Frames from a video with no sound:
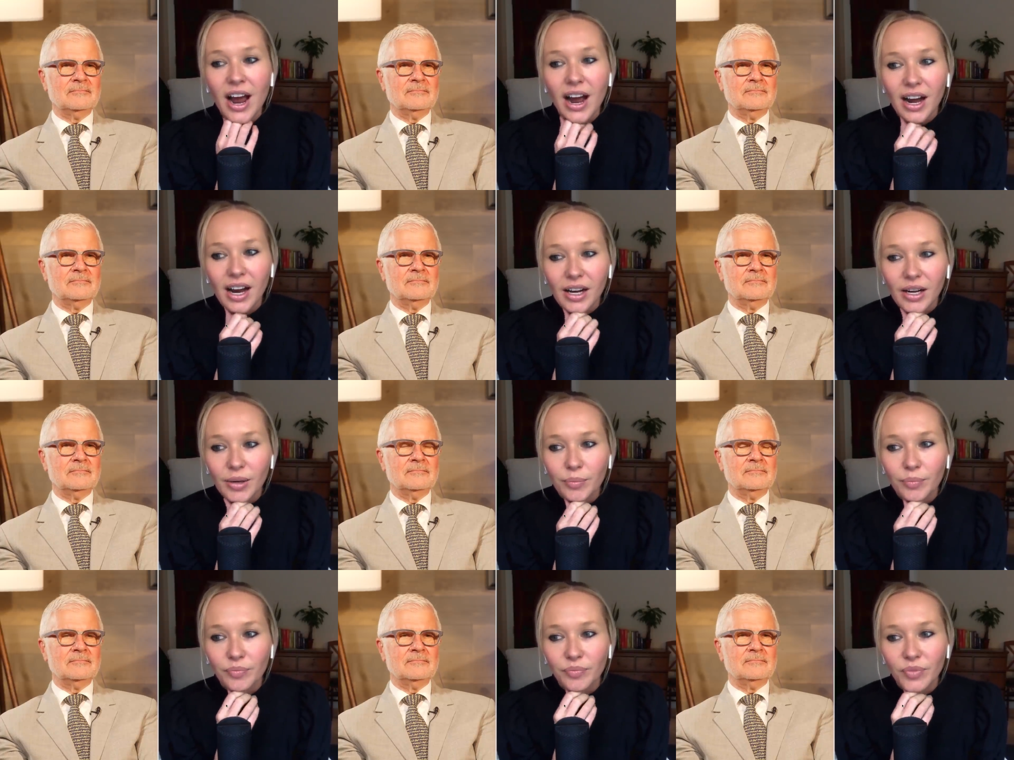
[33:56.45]

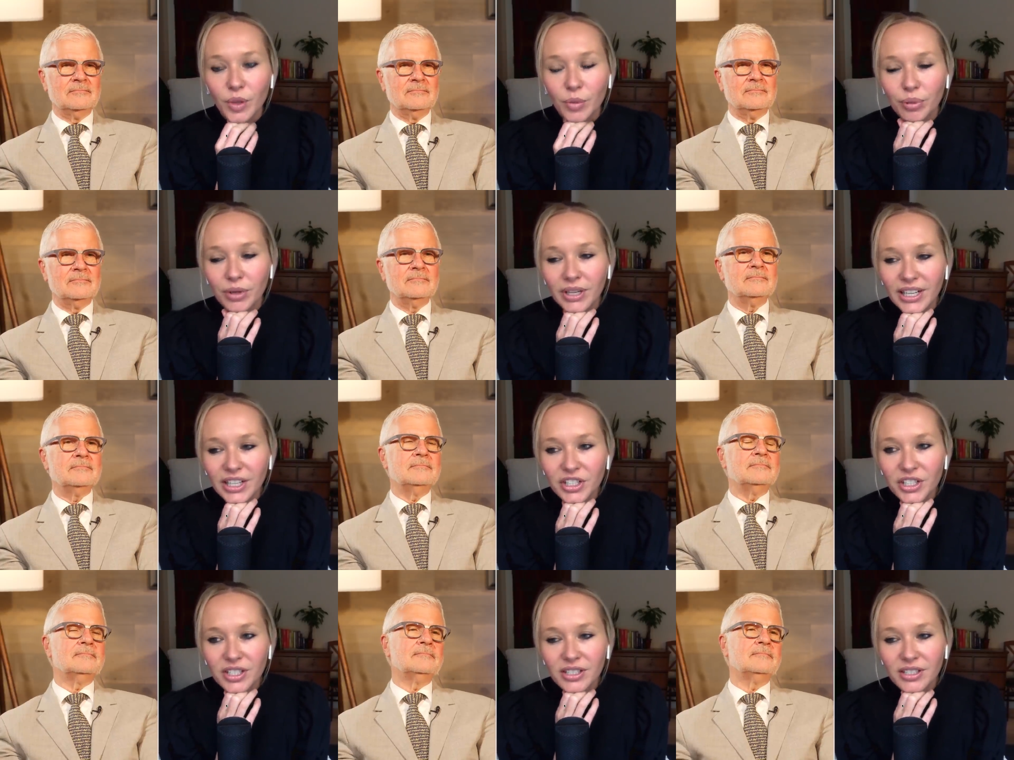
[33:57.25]
Speaker 1: um, the
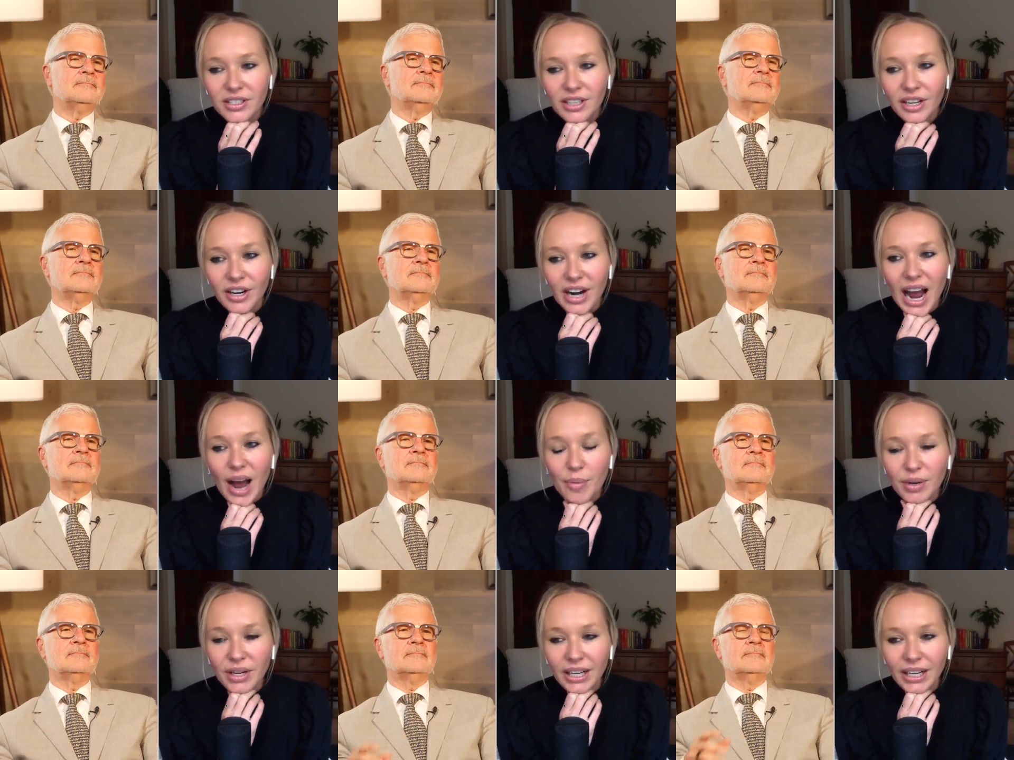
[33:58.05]
predictions that are
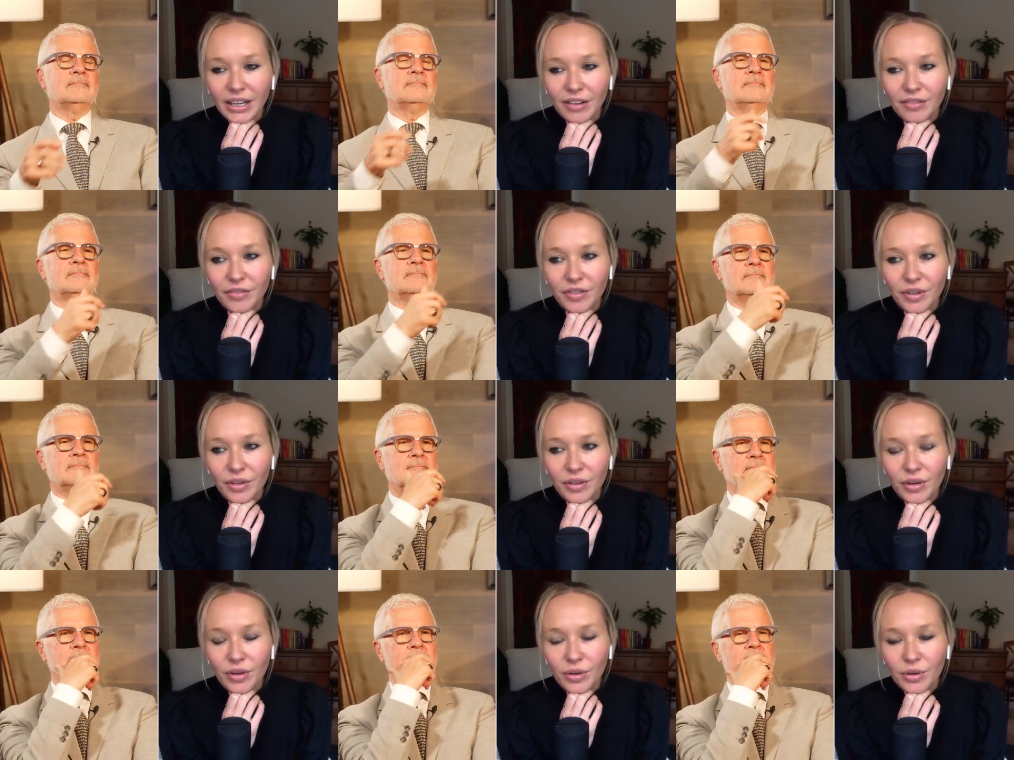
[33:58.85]
happening for
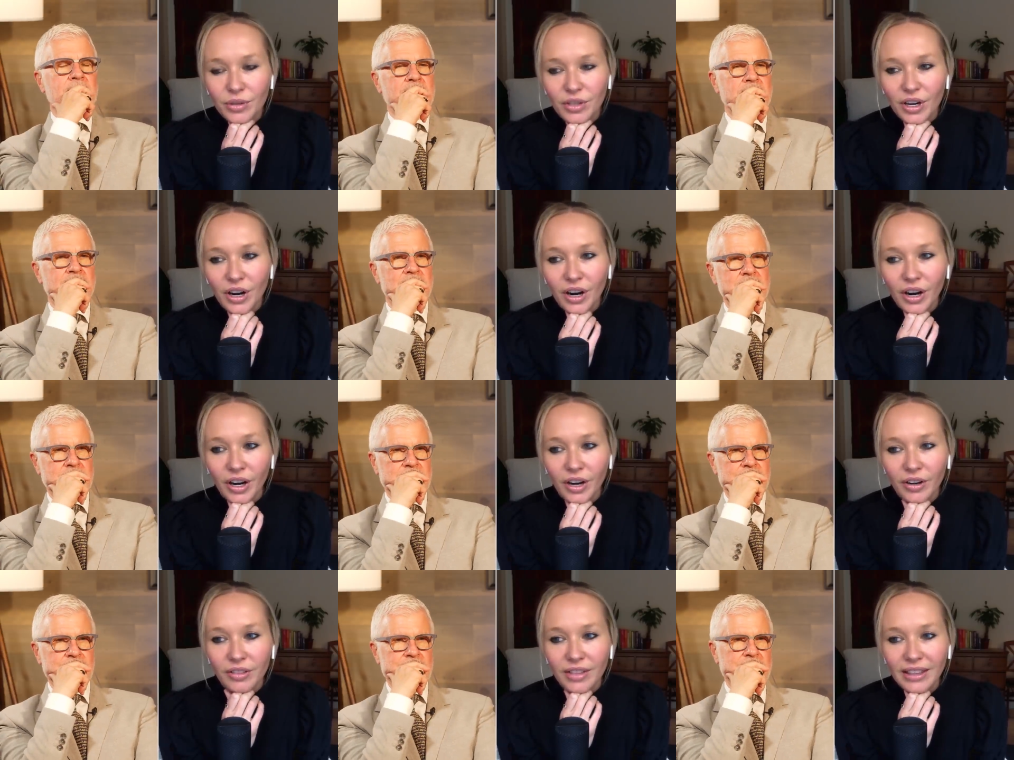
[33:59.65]
those are
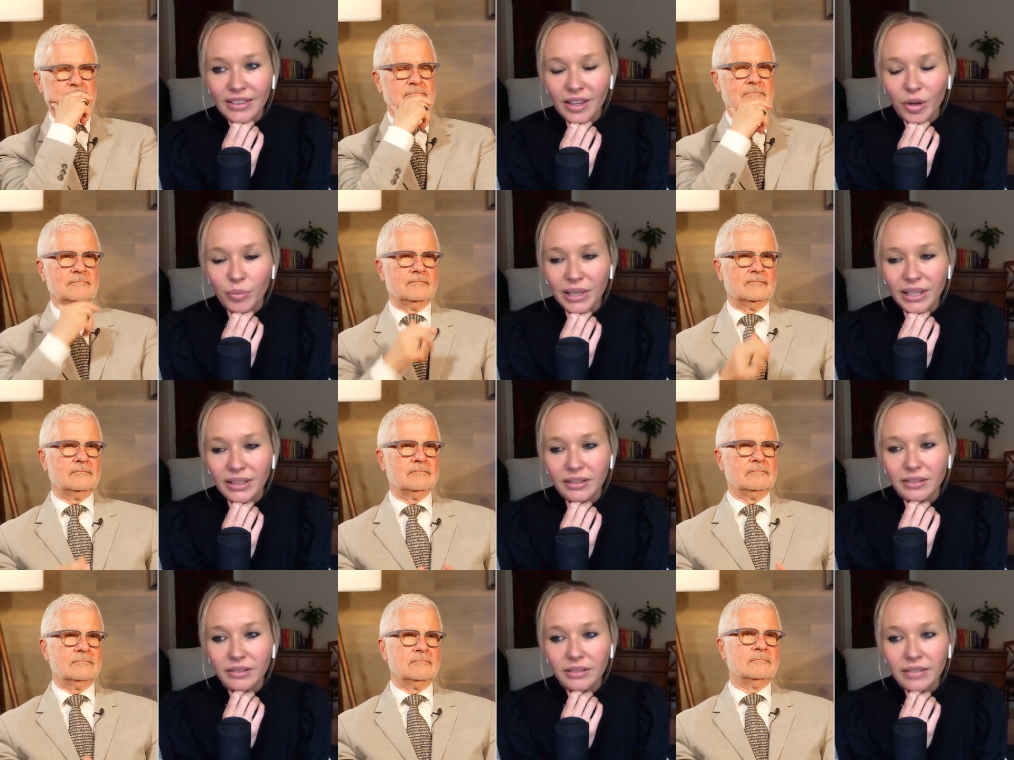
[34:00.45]
that they'll be
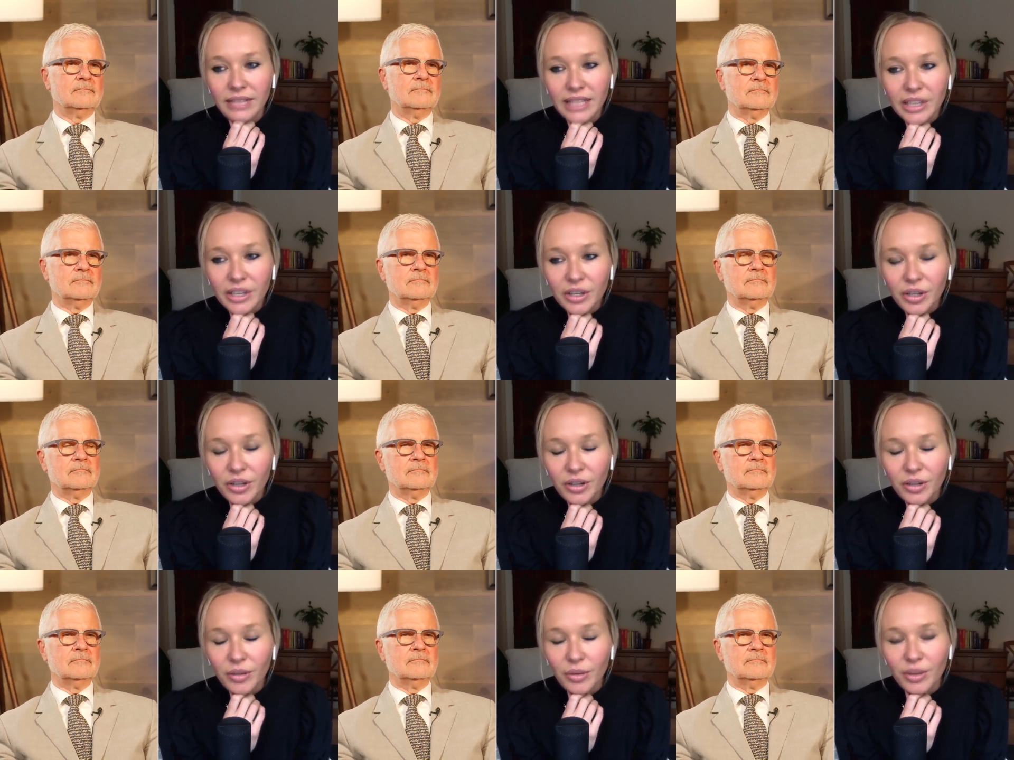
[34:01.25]
legal
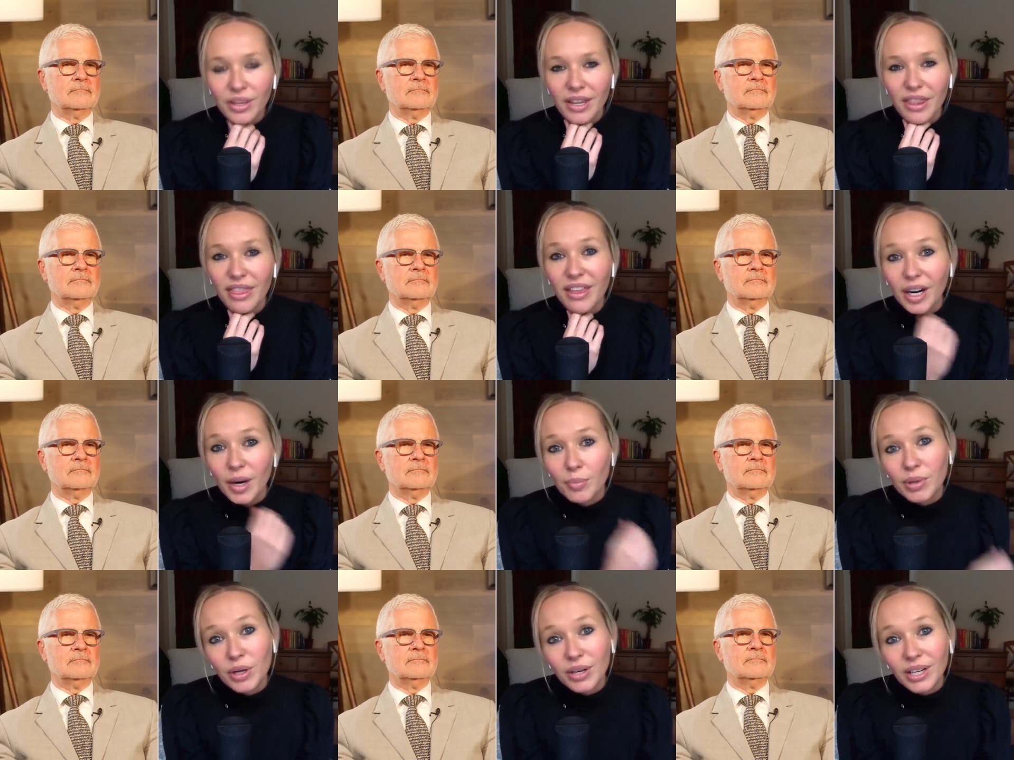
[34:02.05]
within
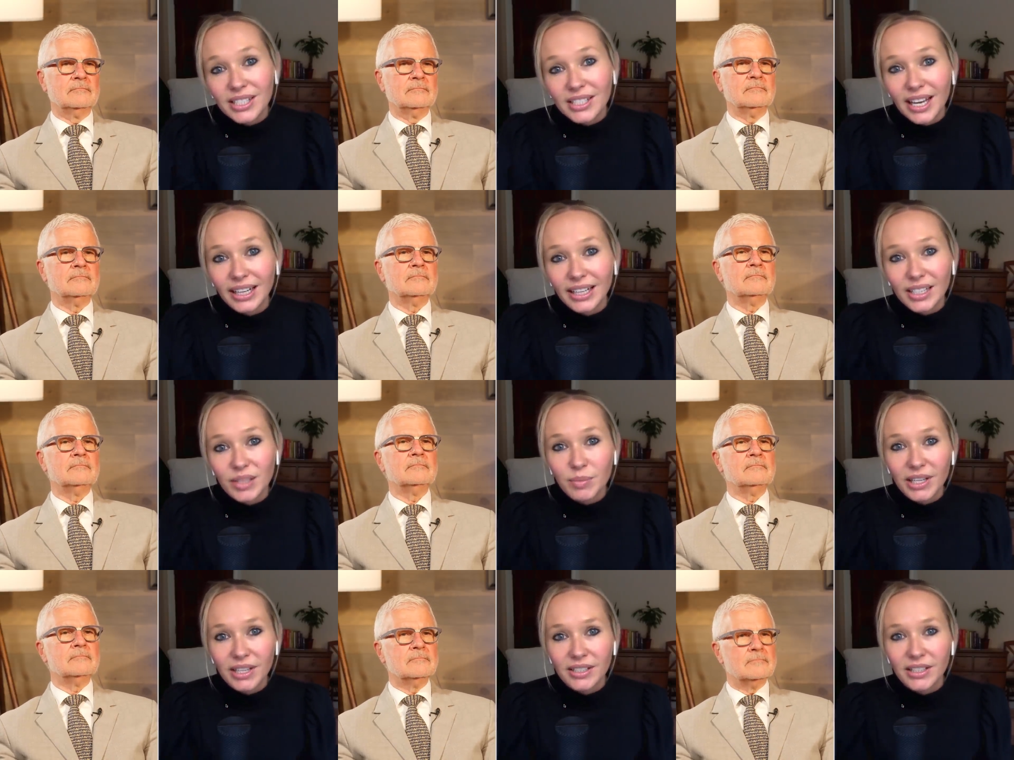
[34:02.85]
therapeutic settings
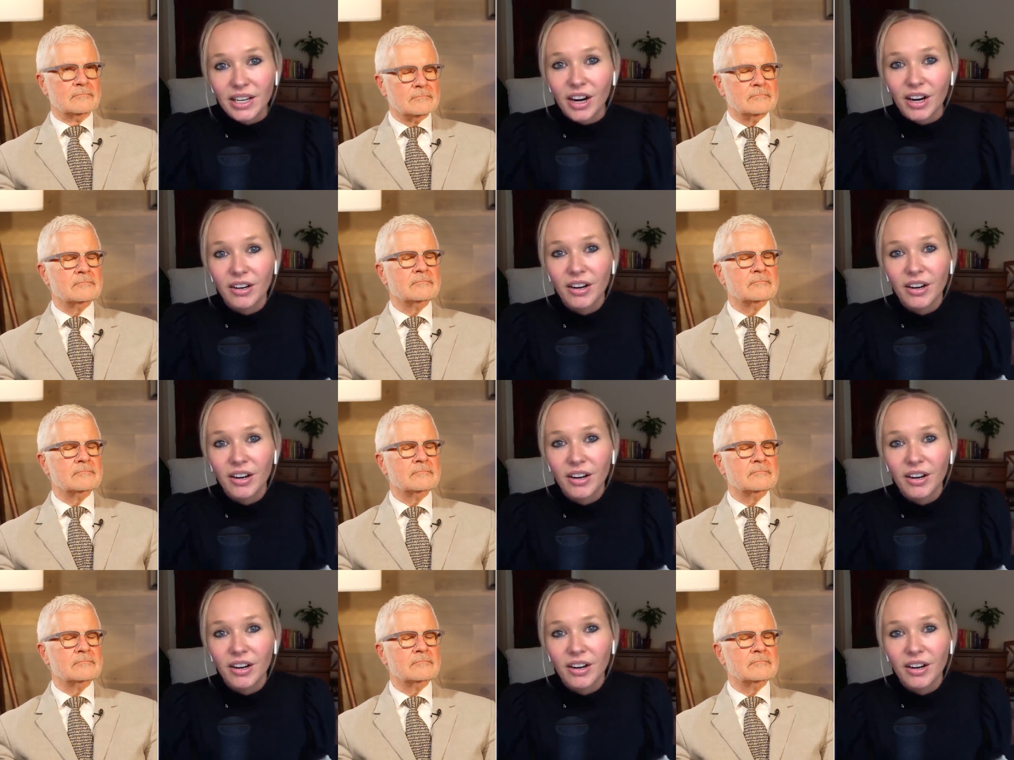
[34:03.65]
because they are